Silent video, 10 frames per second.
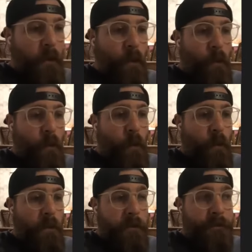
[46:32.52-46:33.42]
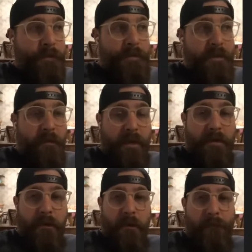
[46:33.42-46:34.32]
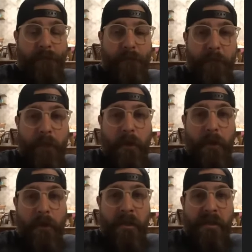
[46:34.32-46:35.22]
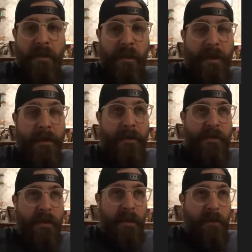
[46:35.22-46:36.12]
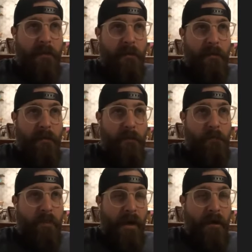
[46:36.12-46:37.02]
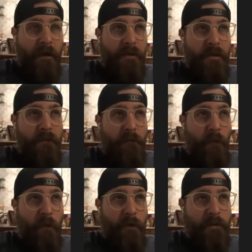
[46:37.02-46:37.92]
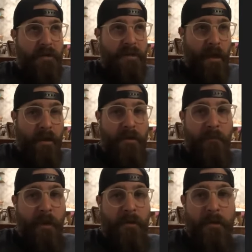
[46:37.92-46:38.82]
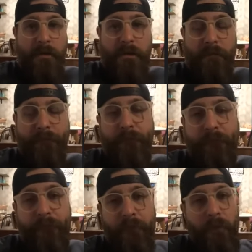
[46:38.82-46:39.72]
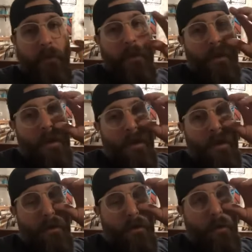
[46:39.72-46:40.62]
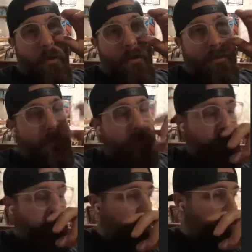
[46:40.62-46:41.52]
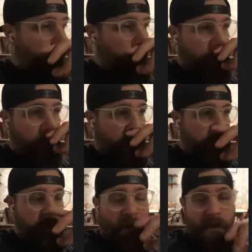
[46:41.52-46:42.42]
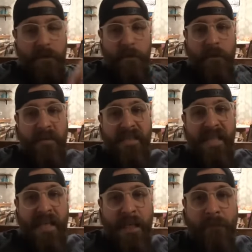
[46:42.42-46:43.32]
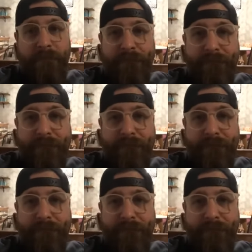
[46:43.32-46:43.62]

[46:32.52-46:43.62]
one semester until I had to take biology for science majors with uh, Dr. Dini,